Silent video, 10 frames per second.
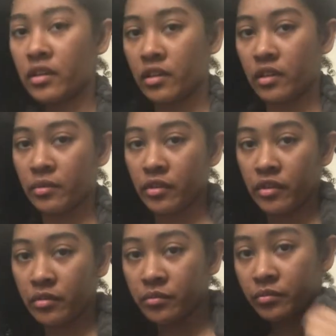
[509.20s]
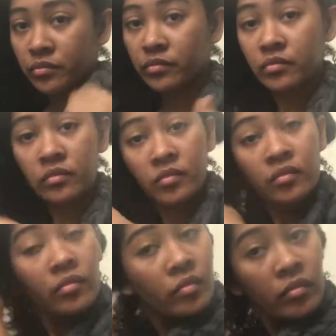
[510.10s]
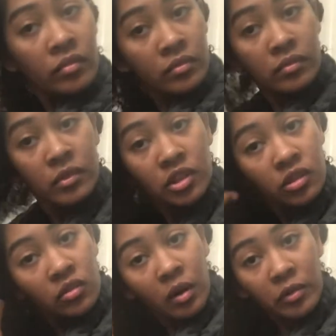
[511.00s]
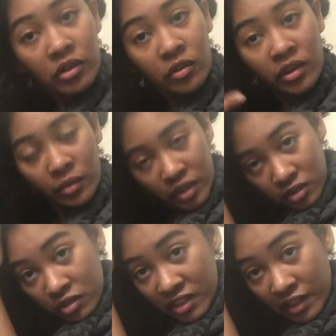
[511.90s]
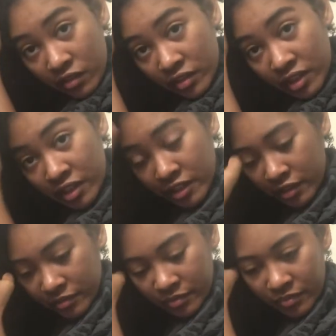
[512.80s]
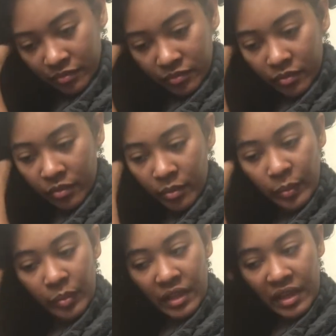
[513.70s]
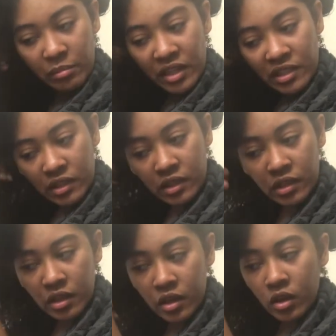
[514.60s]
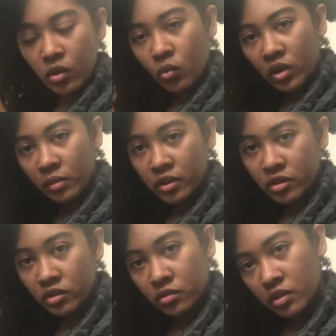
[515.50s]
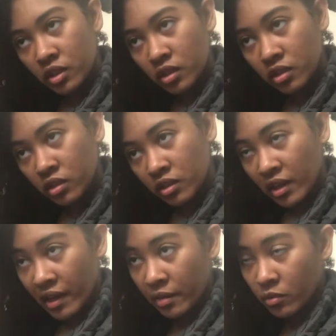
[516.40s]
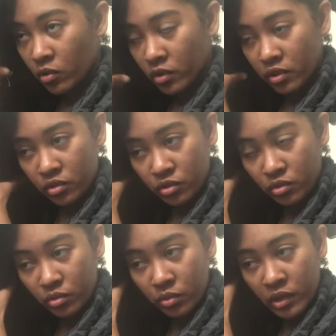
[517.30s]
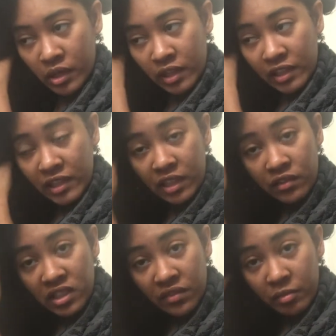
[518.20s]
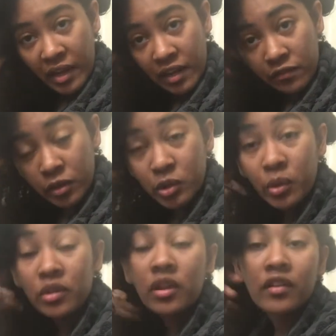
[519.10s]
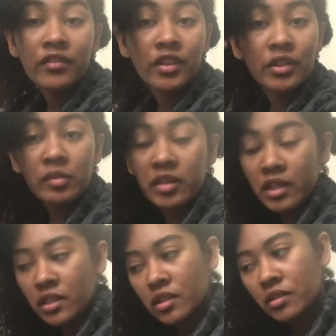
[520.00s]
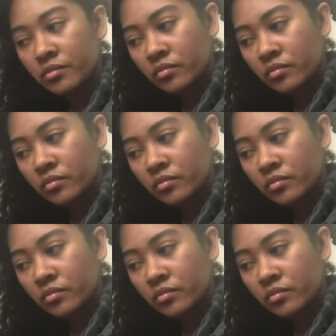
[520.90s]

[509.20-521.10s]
There we go. So I'm gonna go and quickly do the side over here. And basically what I'm gonna do is I'm going to leave this stuff in my hair for a total of 30 minutes.